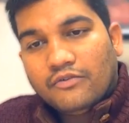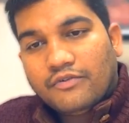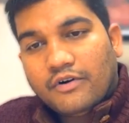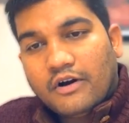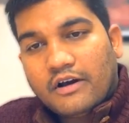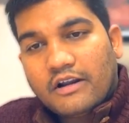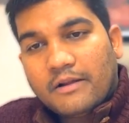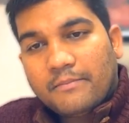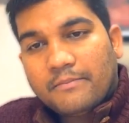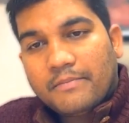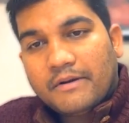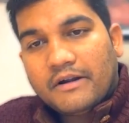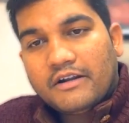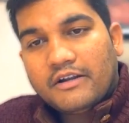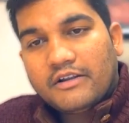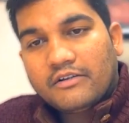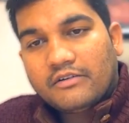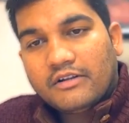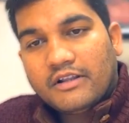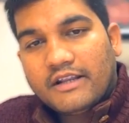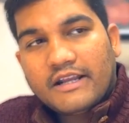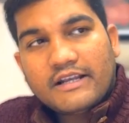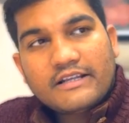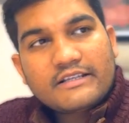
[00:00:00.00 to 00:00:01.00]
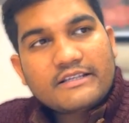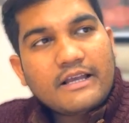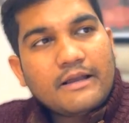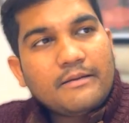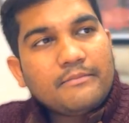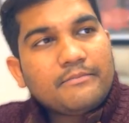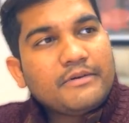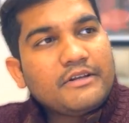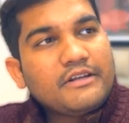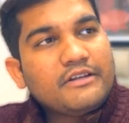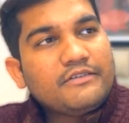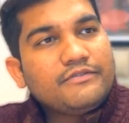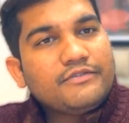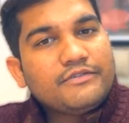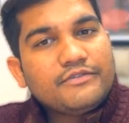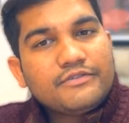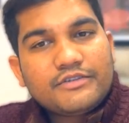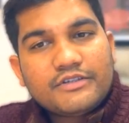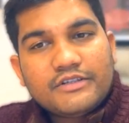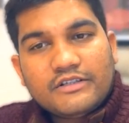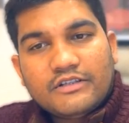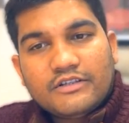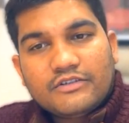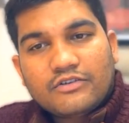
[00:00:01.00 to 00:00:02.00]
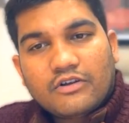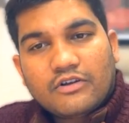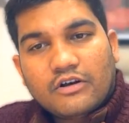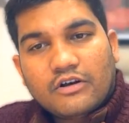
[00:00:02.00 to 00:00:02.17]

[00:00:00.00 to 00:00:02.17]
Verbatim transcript: For a particular example, if you see this